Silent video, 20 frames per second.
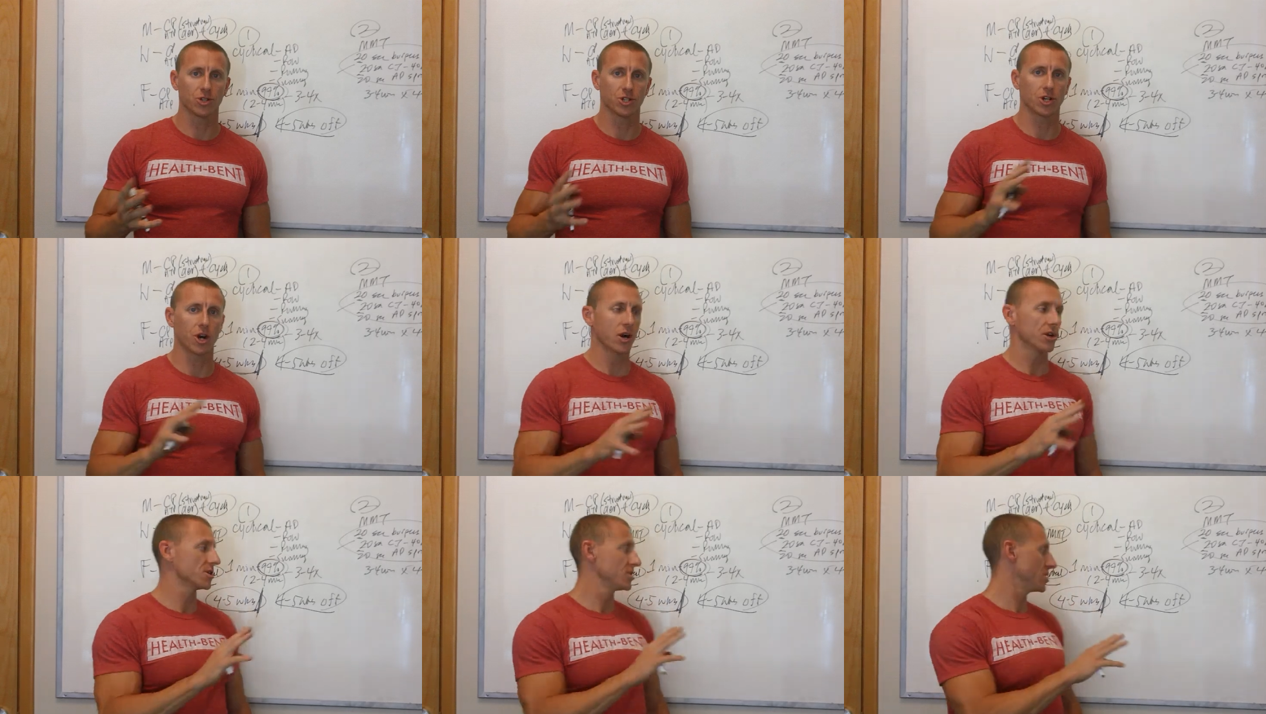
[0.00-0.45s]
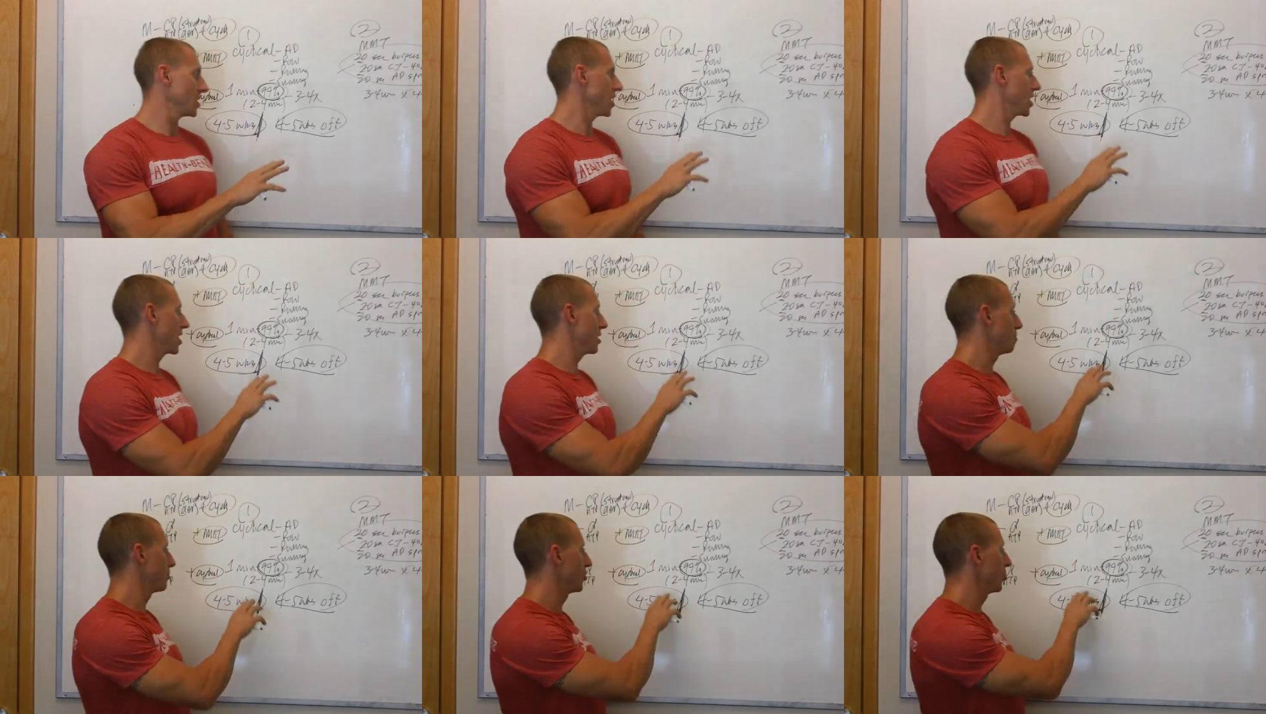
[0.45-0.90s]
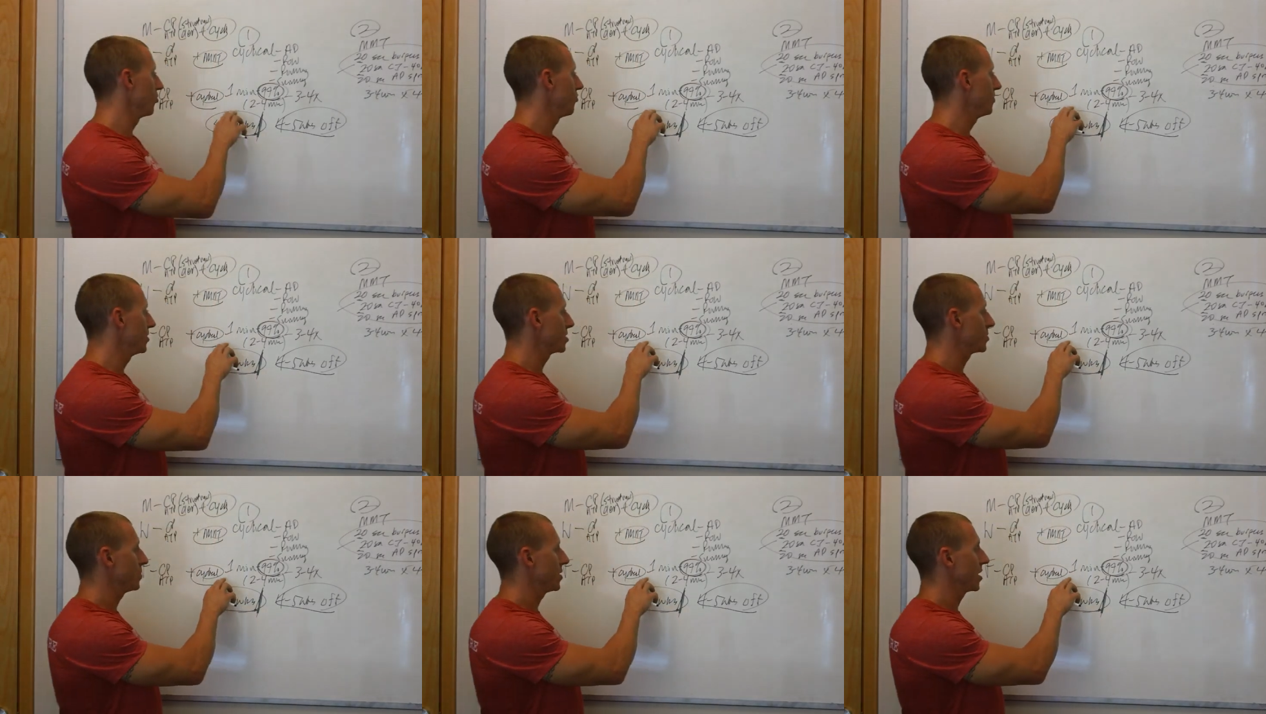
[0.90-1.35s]
start seeing
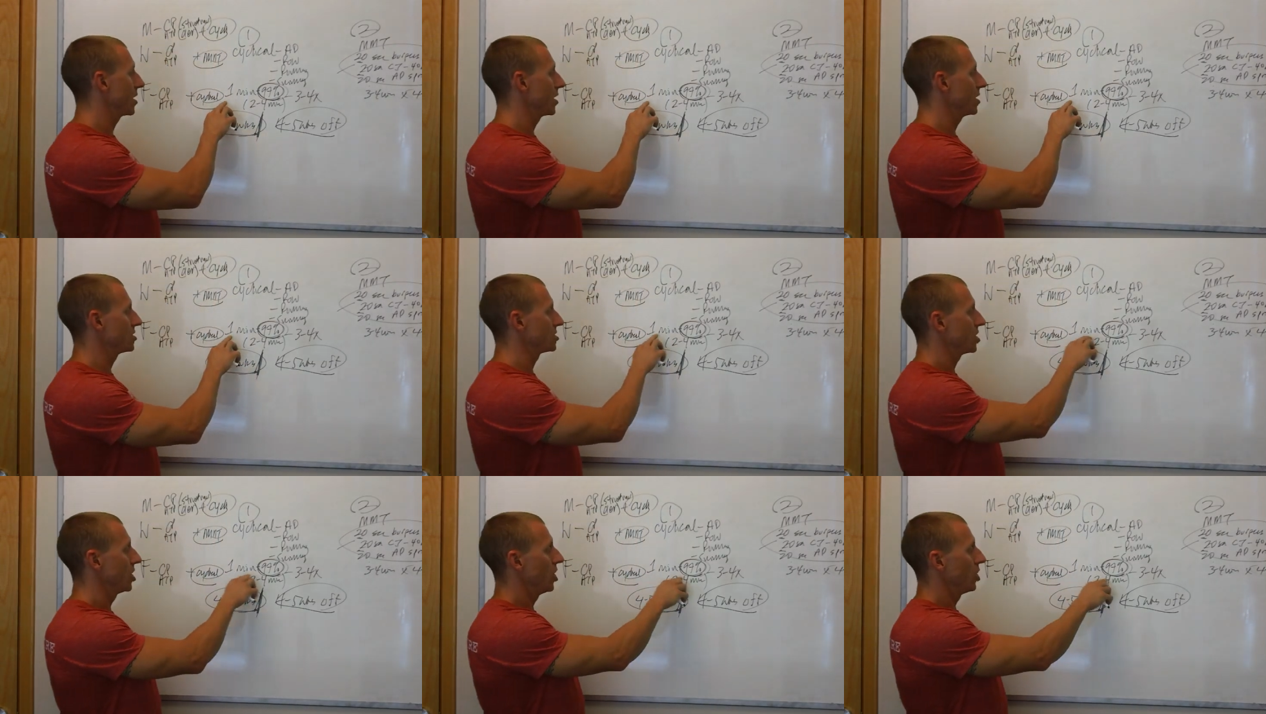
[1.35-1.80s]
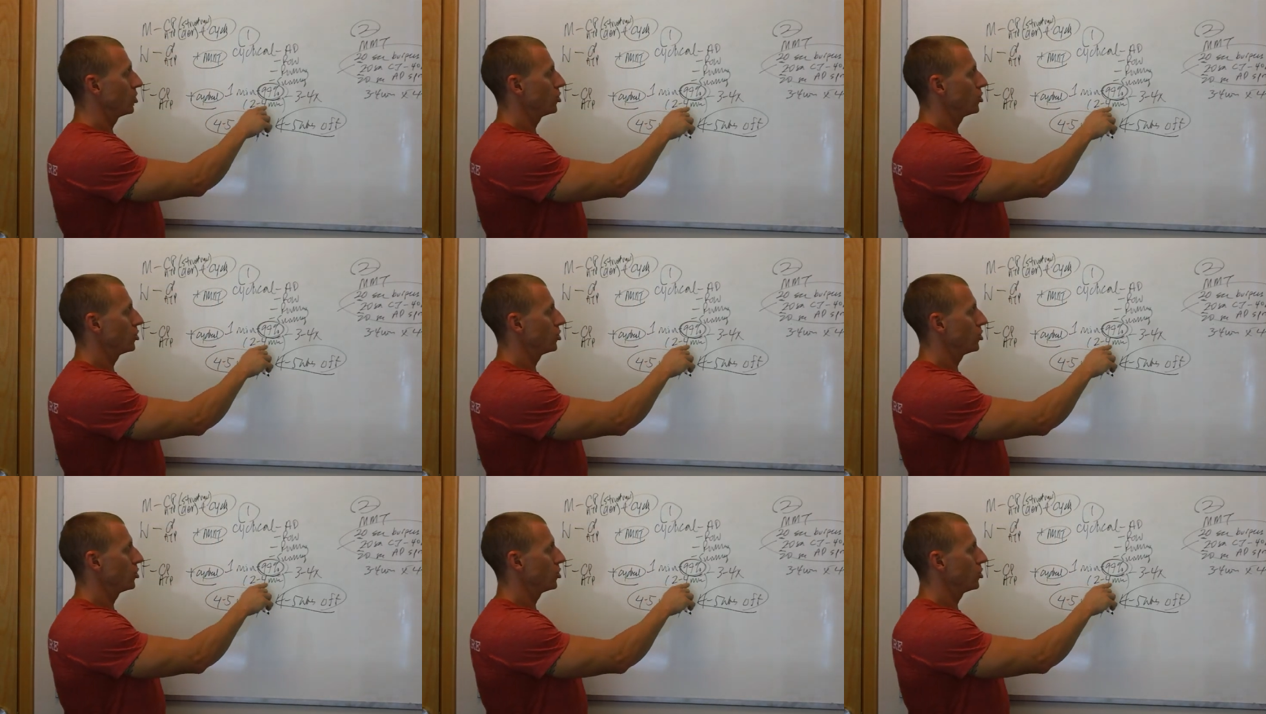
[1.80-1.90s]
improvements because